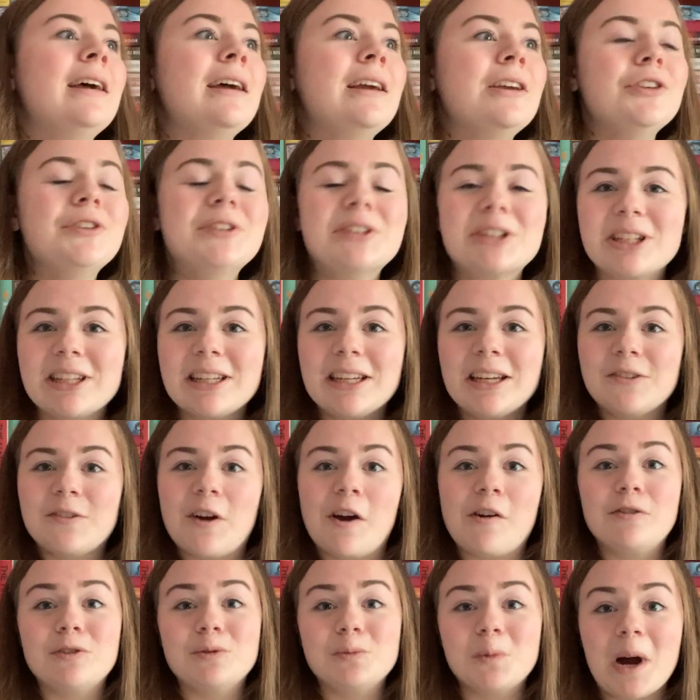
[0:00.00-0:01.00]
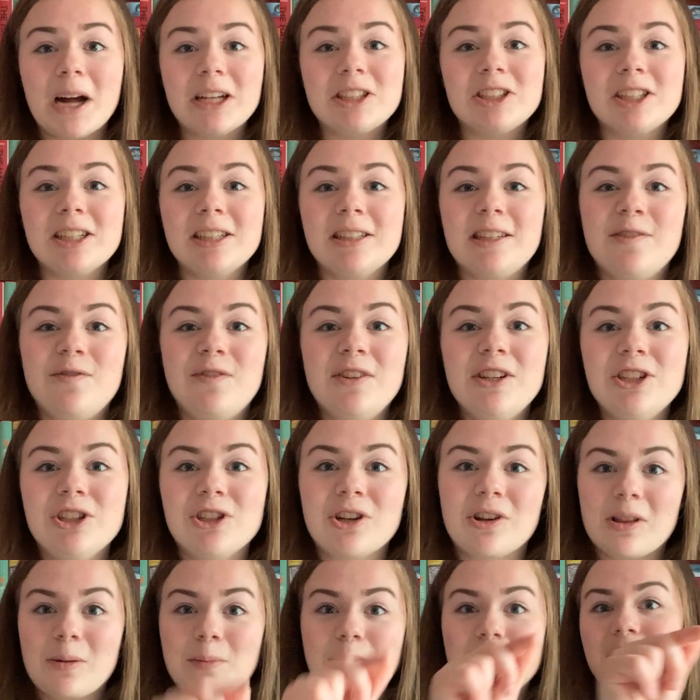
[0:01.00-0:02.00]
usually if I was watching a TV
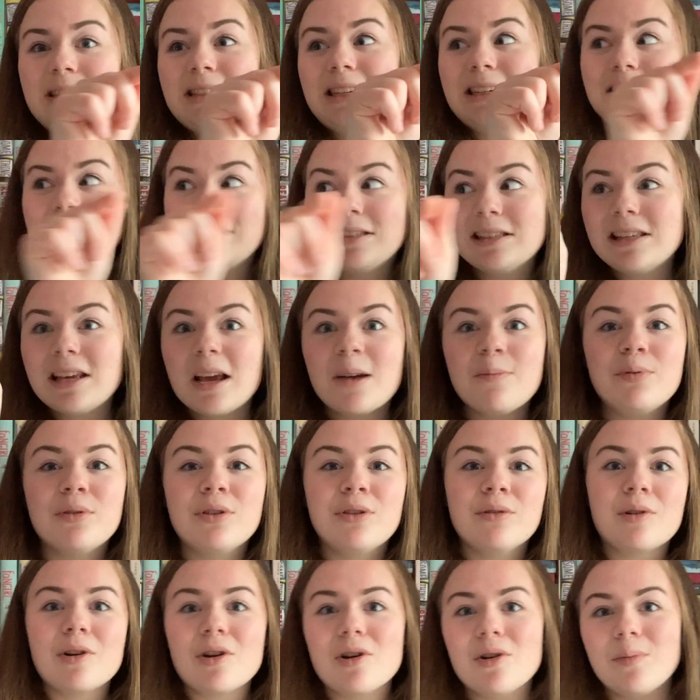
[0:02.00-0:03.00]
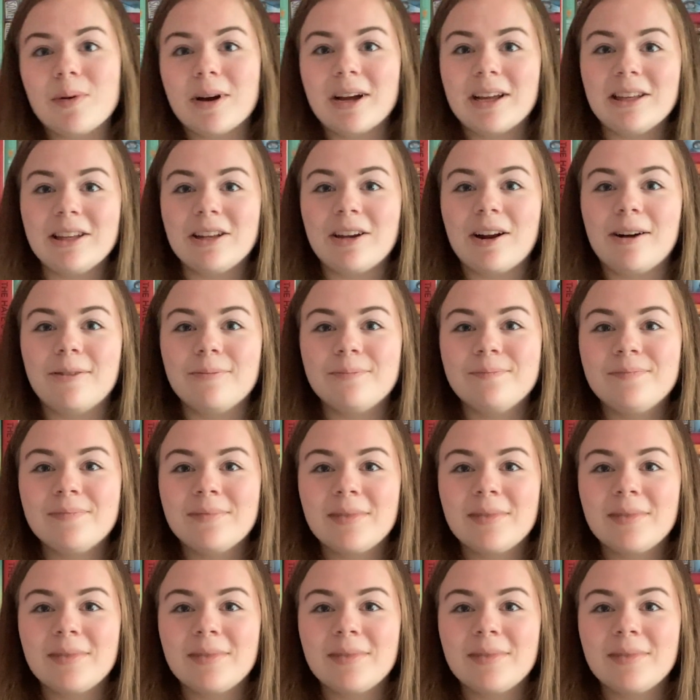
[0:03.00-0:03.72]
show, let me just, like, skip through, but, you know,